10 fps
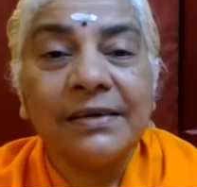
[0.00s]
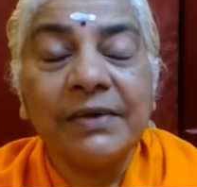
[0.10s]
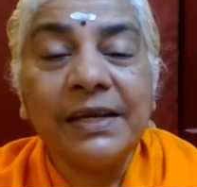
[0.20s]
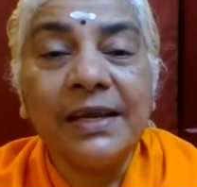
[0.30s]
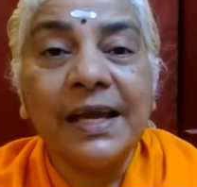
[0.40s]

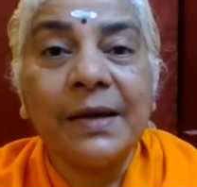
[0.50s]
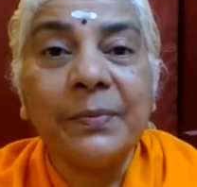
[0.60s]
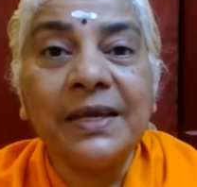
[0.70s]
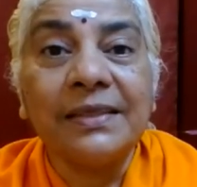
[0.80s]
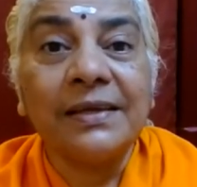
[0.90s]
very
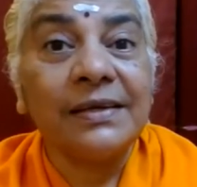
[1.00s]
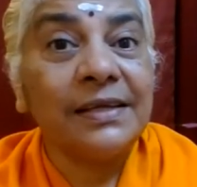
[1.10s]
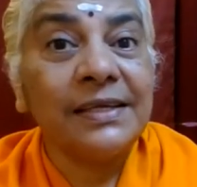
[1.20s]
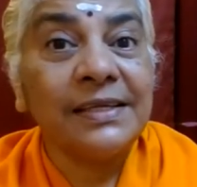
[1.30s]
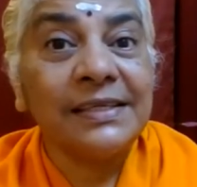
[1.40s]
happy that
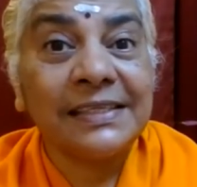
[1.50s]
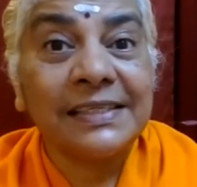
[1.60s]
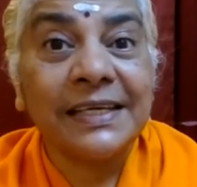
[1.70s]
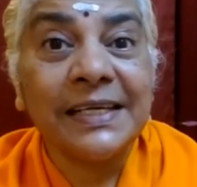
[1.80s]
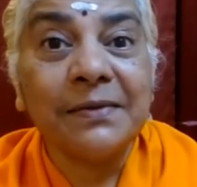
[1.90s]
he is
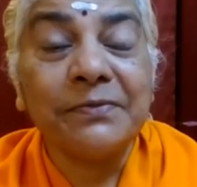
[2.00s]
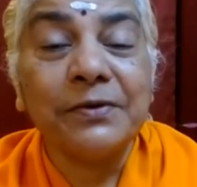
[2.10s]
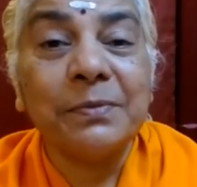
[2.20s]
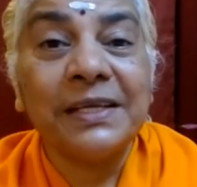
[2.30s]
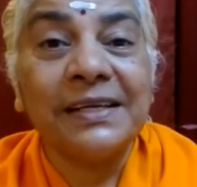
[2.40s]
signed up
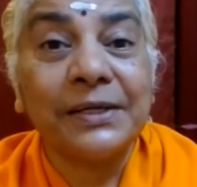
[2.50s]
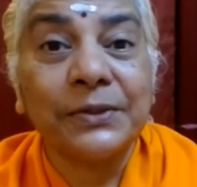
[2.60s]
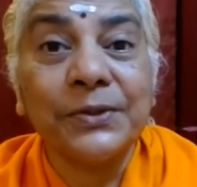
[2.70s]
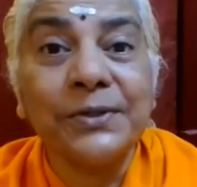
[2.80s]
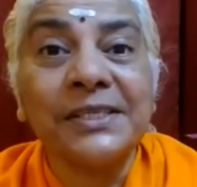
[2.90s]
for mil
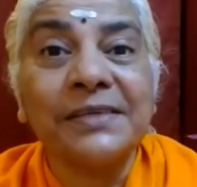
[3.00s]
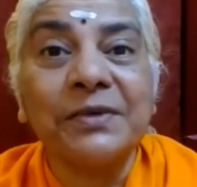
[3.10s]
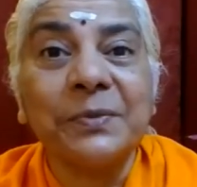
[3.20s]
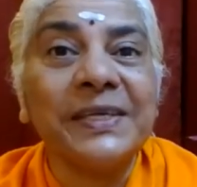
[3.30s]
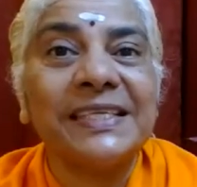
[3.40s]
crores
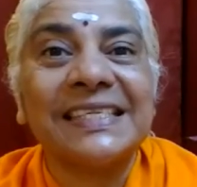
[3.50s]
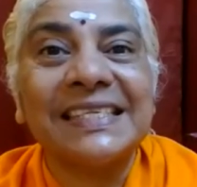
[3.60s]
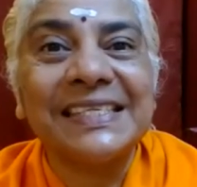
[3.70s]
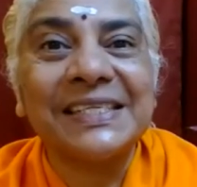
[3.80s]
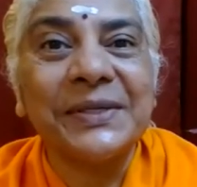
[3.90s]
of rupees
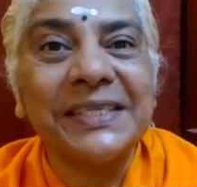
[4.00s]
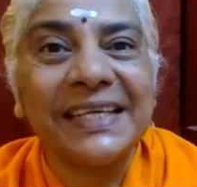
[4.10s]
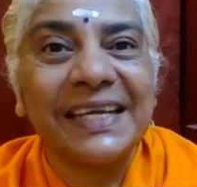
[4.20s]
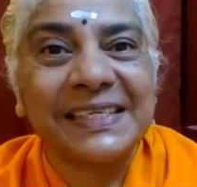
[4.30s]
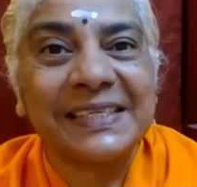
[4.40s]
he is going to
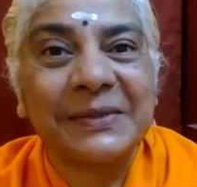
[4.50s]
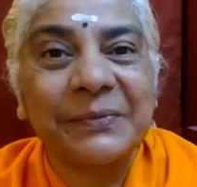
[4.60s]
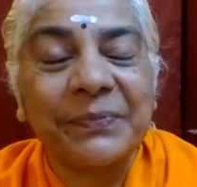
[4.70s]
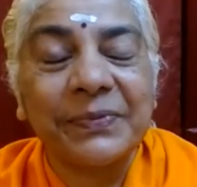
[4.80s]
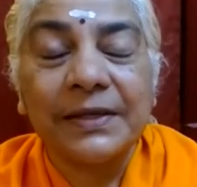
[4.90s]
get.
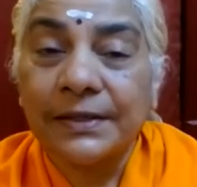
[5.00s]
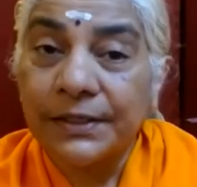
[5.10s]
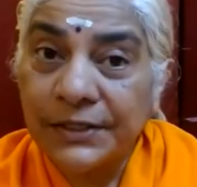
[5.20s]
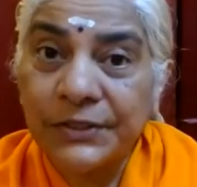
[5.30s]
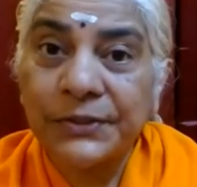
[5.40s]

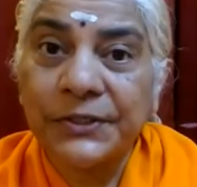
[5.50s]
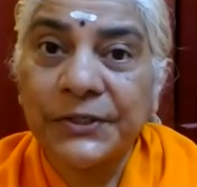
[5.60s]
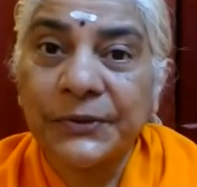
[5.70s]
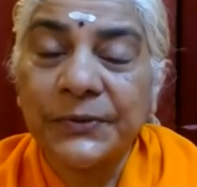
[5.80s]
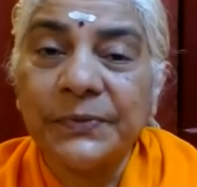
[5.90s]
So
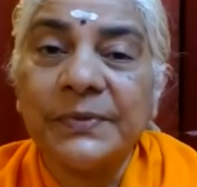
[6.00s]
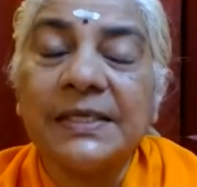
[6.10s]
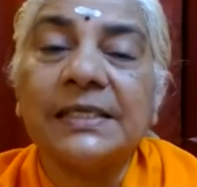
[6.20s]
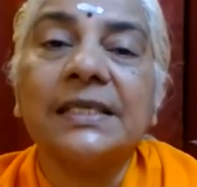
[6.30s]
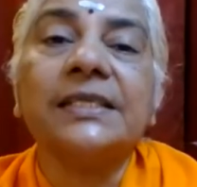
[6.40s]
too,
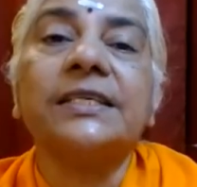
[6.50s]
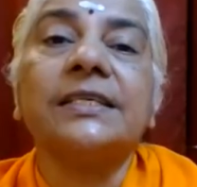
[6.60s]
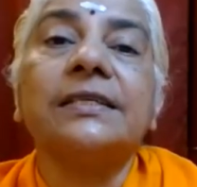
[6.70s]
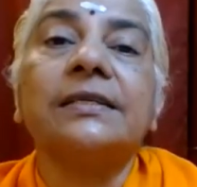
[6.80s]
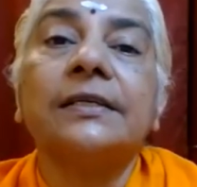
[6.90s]

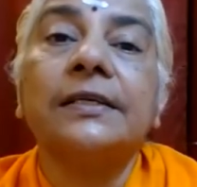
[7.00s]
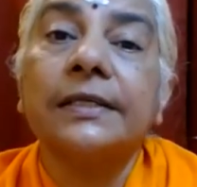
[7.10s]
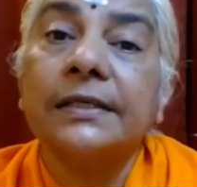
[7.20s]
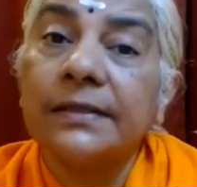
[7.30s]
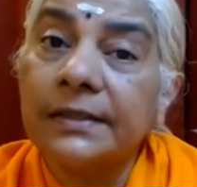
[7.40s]
such uh,
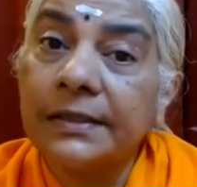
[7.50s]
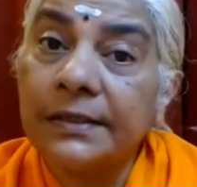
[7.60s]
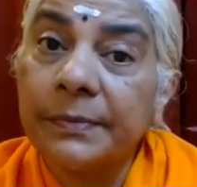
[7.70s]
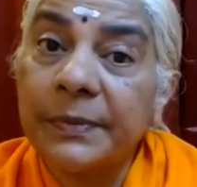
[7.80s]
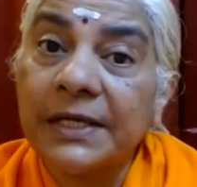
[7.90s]

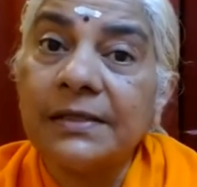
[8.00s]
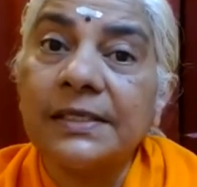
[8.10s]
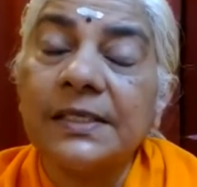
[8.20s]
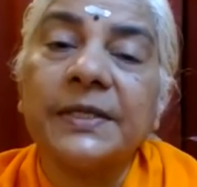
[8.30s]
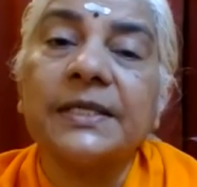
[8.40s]
uh,
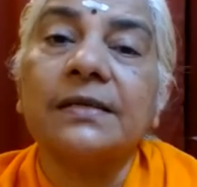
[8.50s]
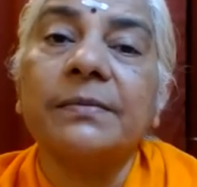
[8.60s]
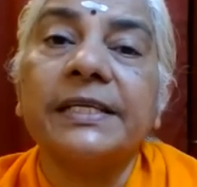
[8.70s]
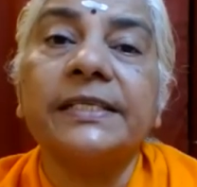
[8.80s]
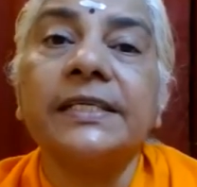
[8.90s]
Pratasmarana
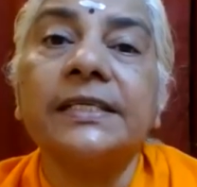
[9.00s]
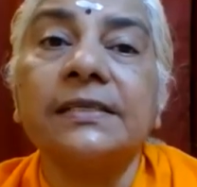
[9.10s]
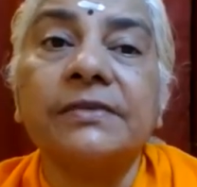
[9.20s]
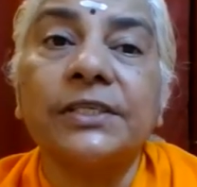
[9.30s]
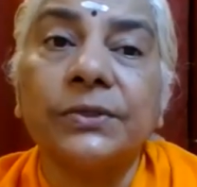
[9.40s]

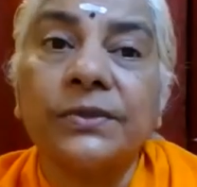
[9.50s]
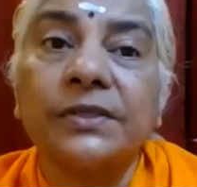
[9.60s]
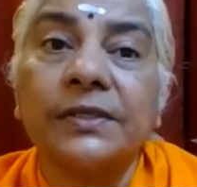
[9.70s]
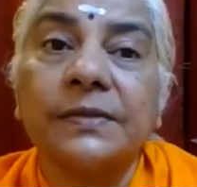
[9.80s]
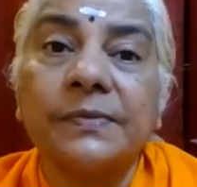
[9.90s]
meditative
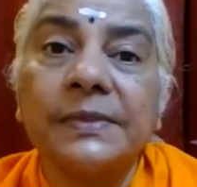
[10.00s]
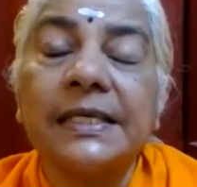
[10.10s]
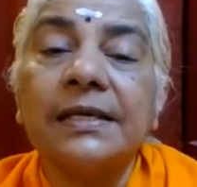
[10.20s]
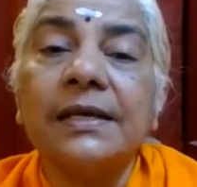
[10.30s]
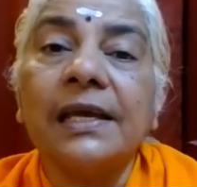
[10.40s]
stotrams
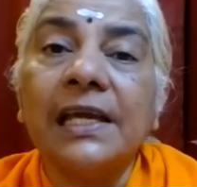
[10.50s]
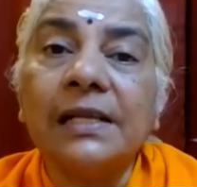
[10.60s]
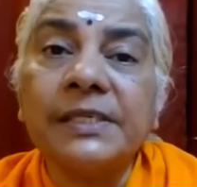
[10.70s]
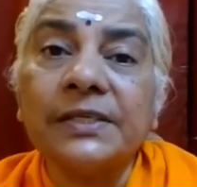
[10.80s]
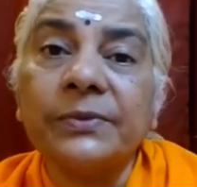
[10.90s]

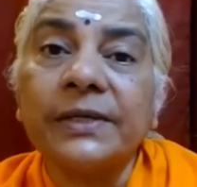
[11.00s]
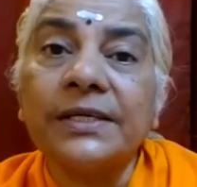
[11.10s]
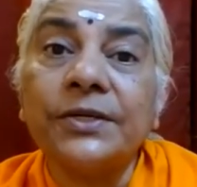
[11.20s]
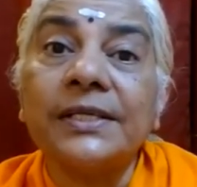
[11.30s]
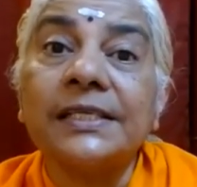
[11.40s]
helps
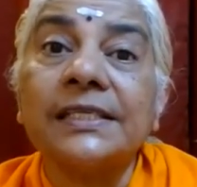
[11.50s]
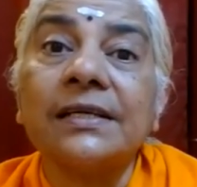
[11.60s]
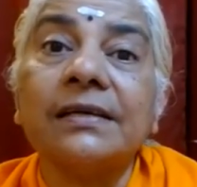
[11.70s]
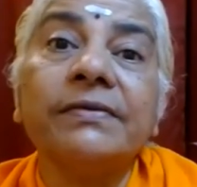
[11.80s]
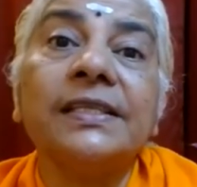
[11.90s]
one to
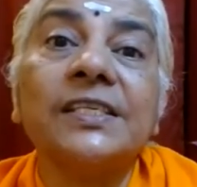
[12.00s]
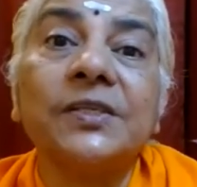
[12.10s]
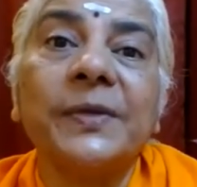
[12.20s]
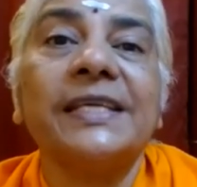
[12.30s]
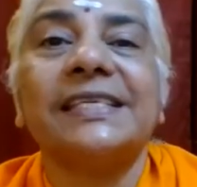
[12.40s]
discover the
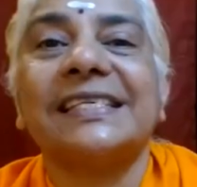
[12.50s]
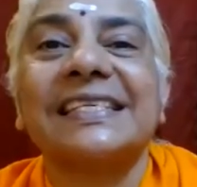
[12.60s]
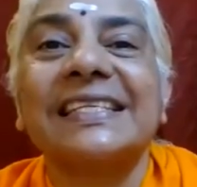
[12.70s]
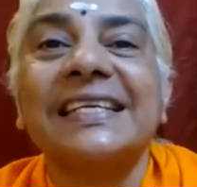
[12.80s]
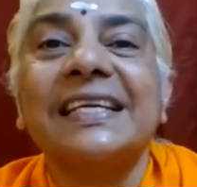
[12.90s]

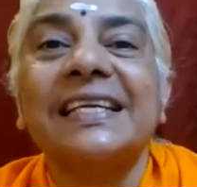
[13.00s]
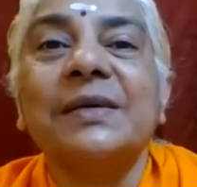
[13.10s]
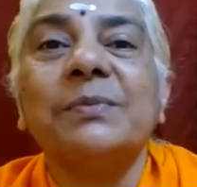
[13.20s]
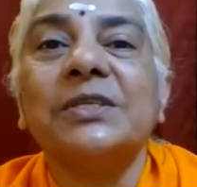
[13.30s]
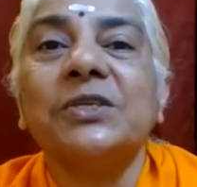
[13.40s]
space
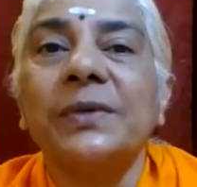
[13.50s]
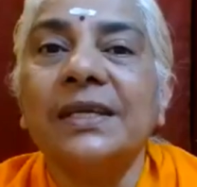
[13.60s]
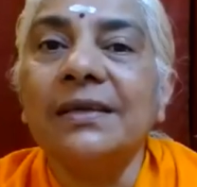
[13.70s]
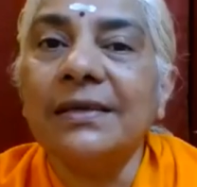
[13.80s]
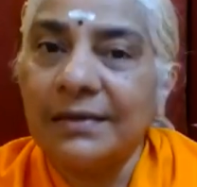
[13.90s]

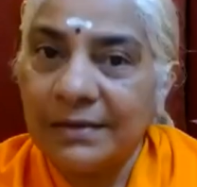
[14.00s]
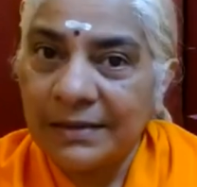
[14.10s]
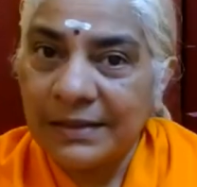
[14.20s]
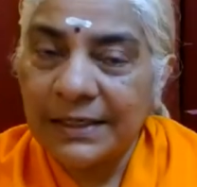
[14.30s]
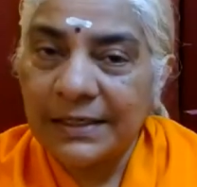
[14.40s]
between
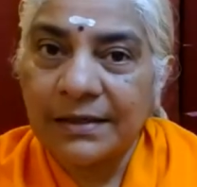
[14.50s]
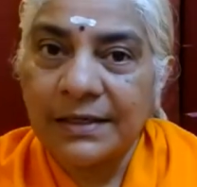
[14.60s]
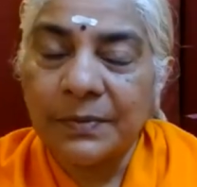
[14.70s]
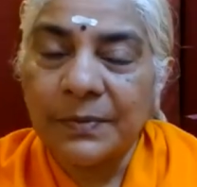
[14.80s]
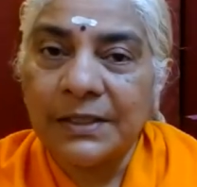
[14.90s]
that
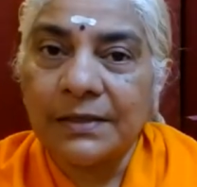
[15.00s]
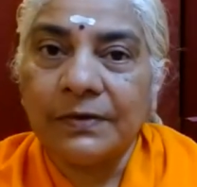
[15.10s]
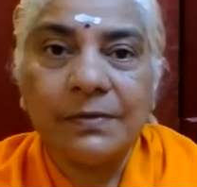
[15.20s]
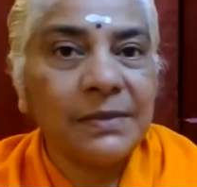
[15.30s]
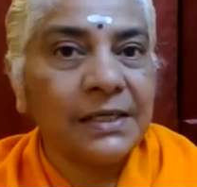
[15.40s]
Atma
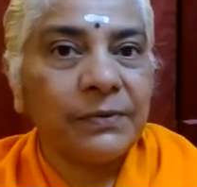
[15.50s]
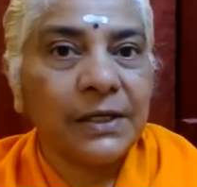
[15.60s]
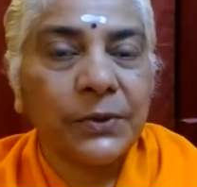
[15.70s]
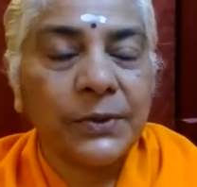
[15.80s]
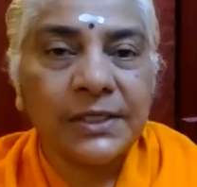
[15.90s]
Tattvam that
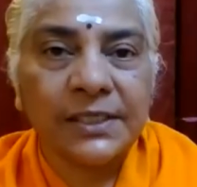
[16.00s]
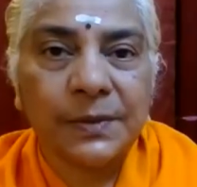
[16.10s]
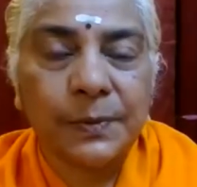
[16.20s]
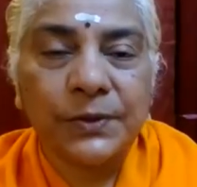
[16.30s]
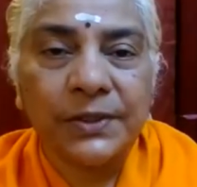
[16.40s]
we are going to
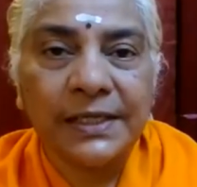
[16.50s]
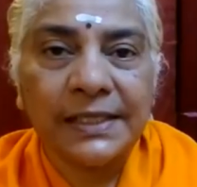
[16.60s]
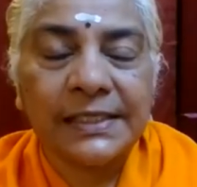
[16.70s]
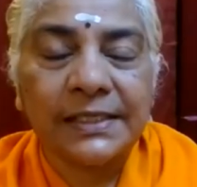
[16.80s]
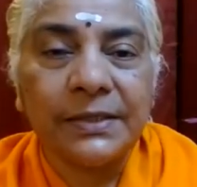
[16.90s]
explore in
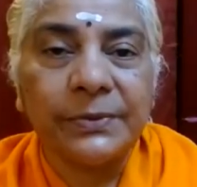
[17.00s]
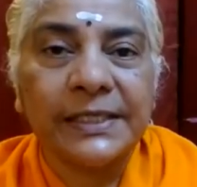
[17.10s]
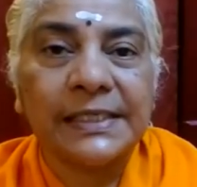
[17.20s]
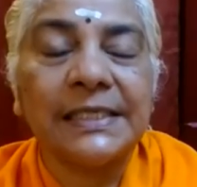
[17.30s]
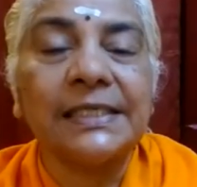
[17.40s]
these three
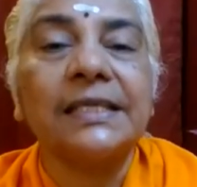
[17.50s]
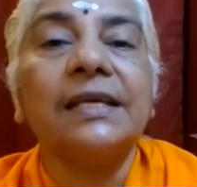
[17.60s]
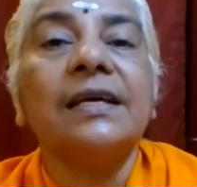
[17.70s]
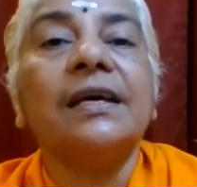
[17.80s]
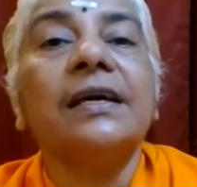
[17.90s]
verses
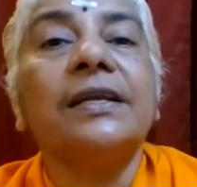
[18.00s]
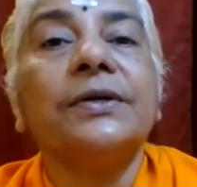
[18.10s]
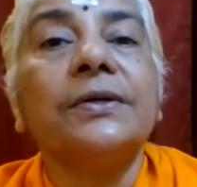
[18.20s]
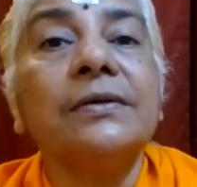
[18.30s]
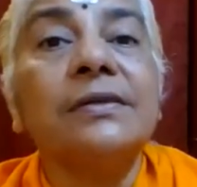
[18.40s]
and
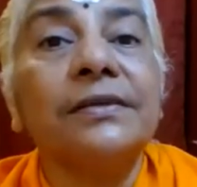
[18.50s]
all